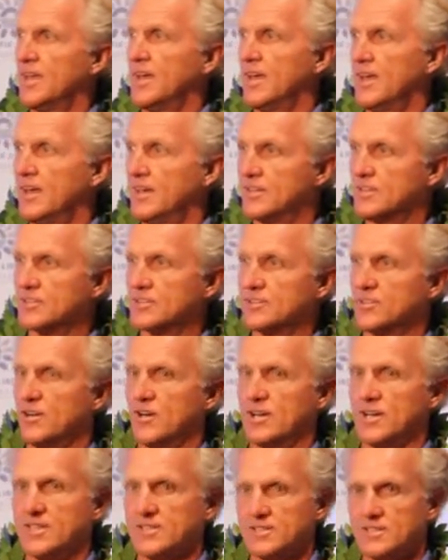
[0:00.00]
And this
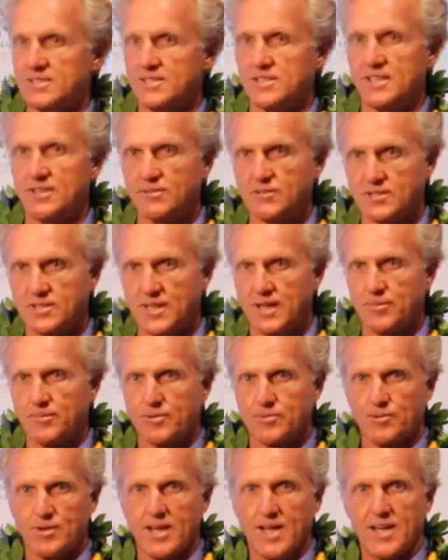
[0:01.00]
journey is a single step
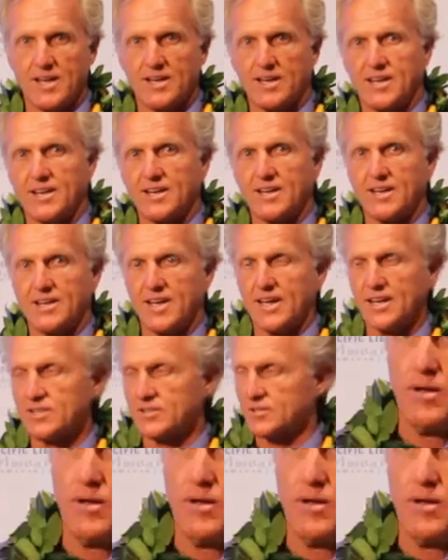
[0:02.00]
as we had here today.